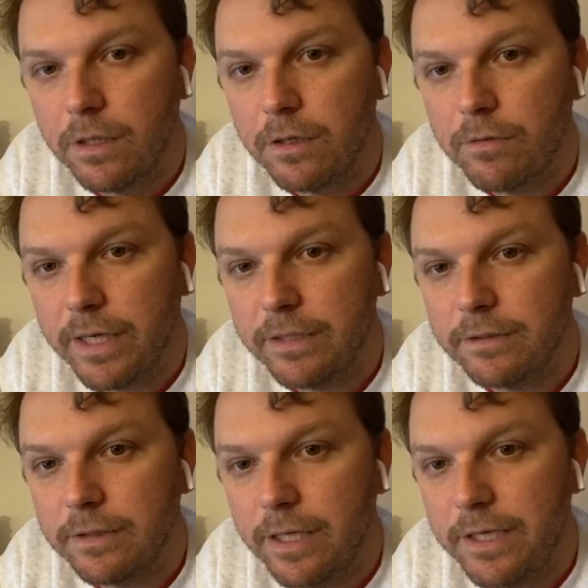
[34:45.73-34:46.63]
Great.
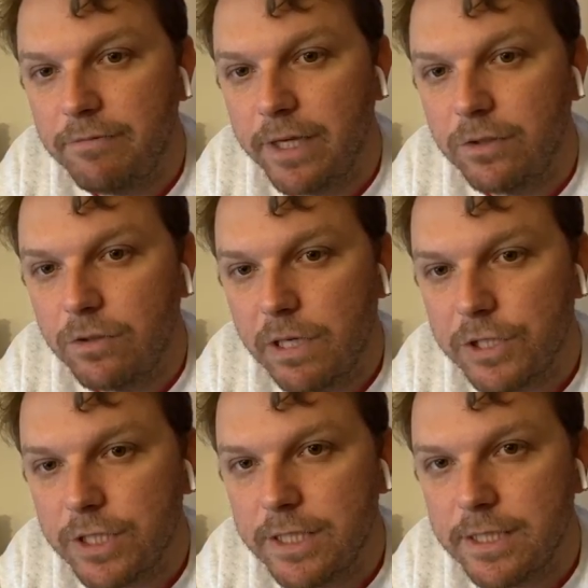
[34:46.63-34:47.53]
Any final
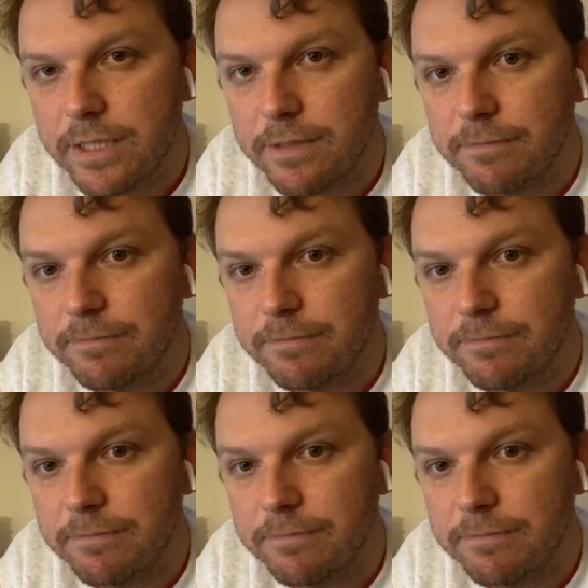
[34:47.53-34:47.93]
questions?